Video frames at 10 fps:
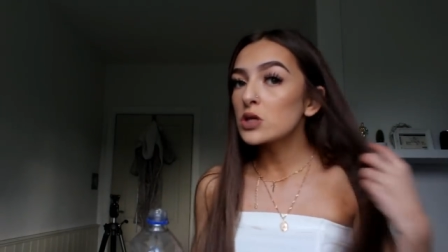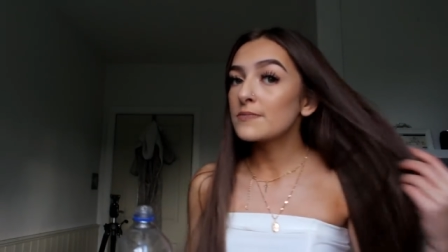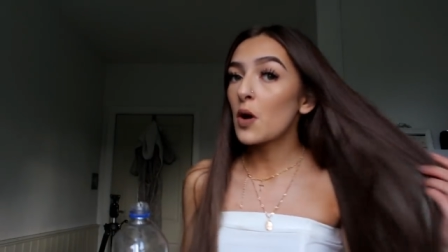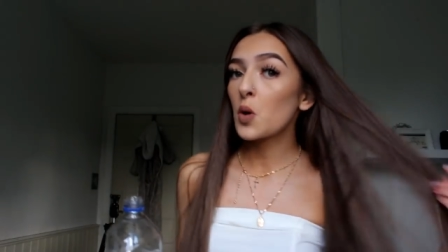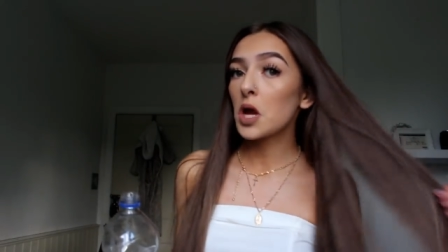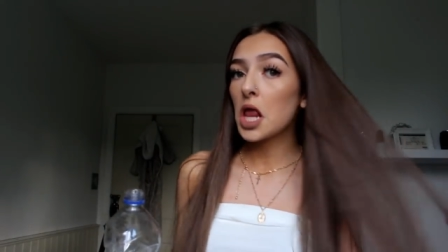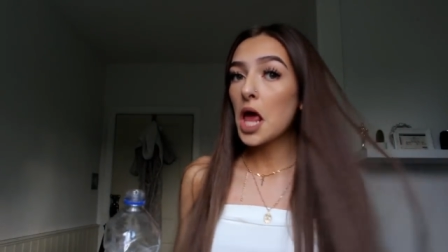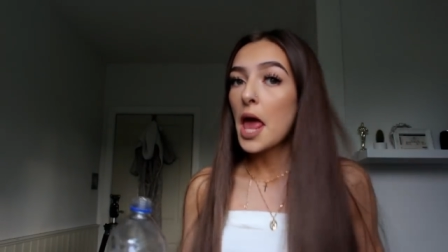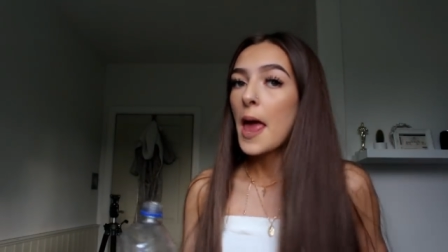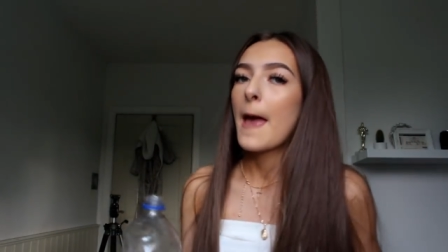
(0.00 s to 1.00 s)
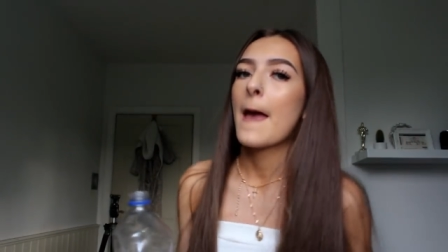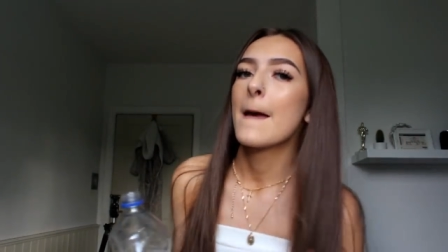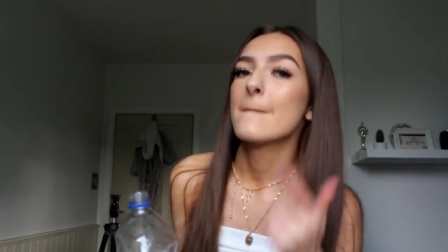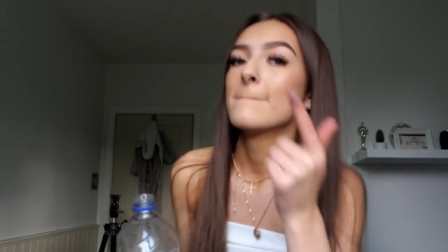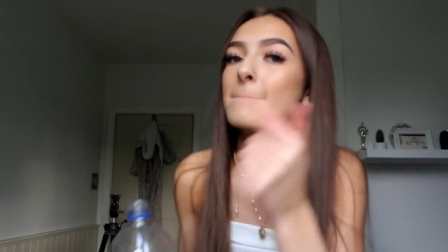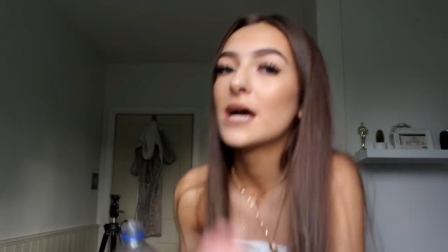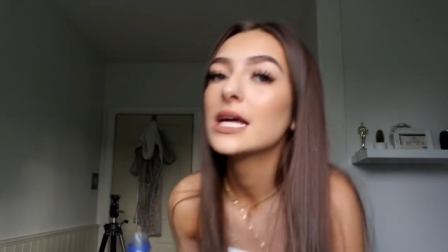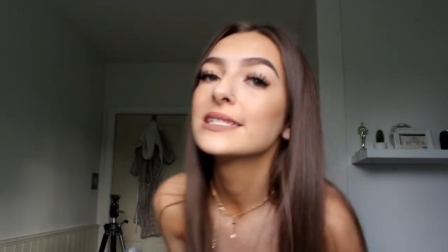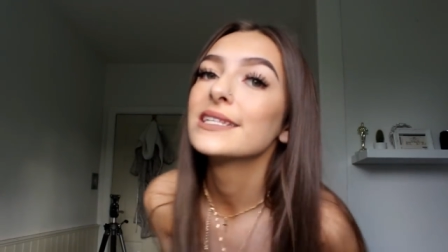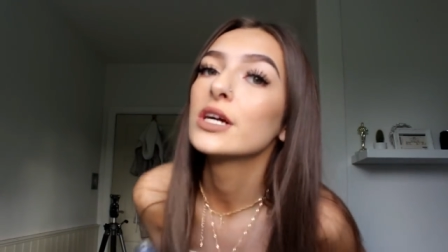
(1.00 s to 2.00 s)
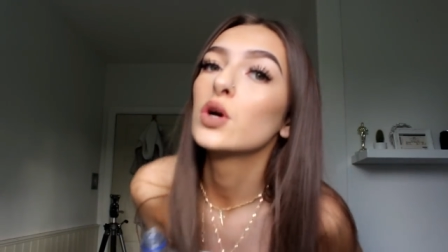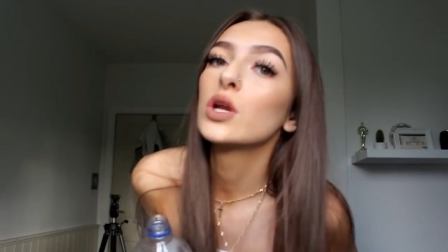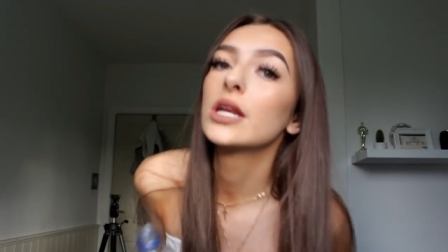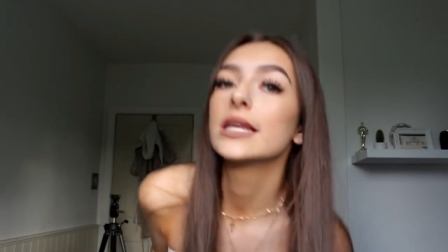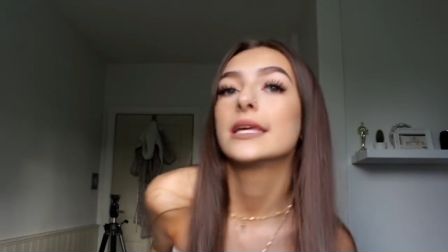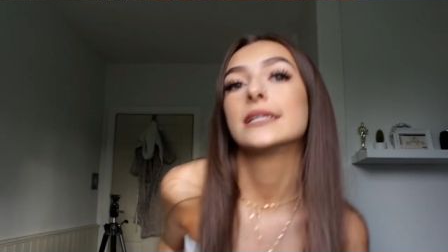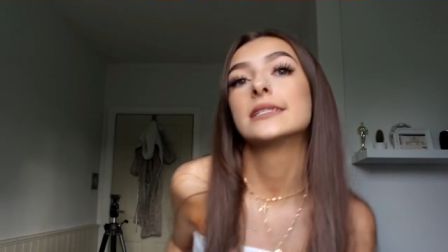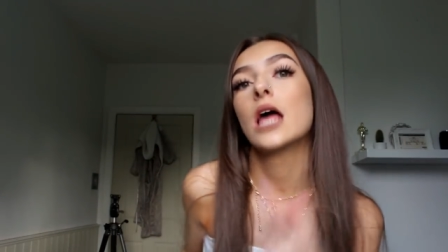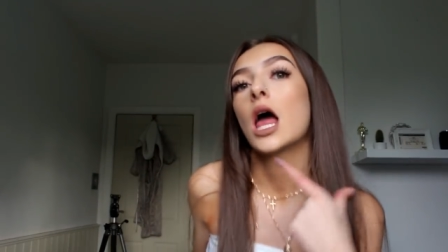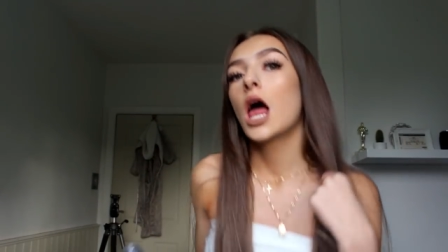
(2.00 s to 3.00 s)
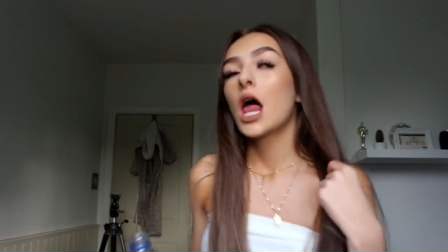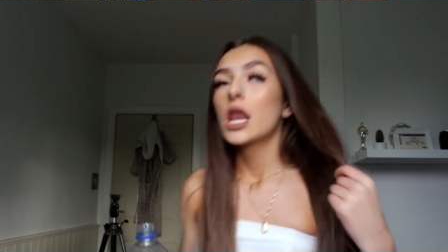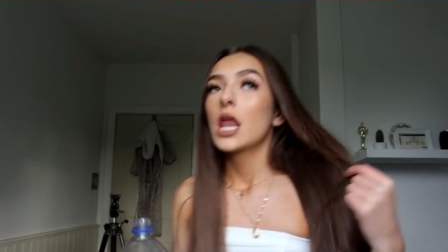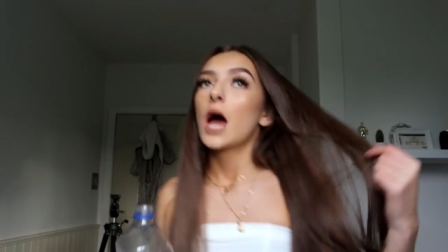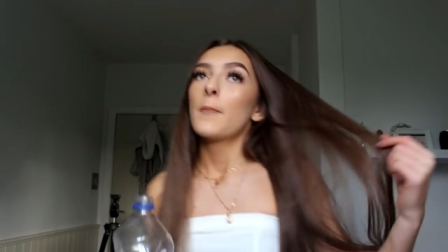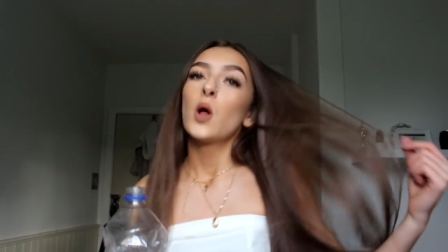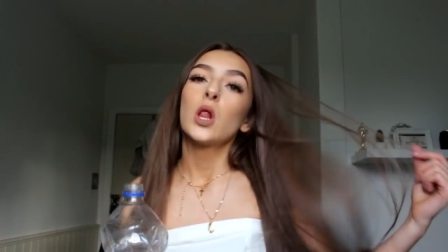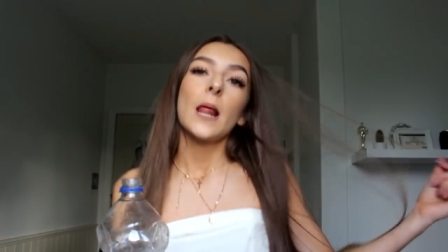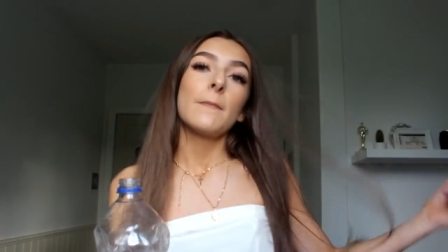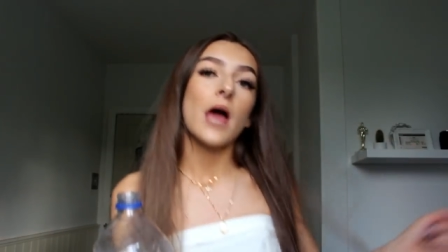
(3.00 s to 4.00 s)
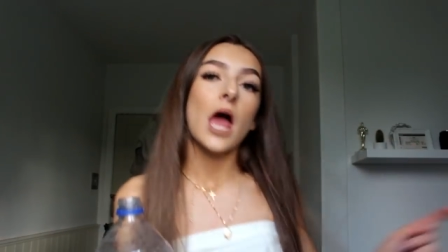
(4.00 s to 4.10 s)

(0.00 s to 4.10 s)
smoke in a head. Bad thing on the knees. Now I'm holding up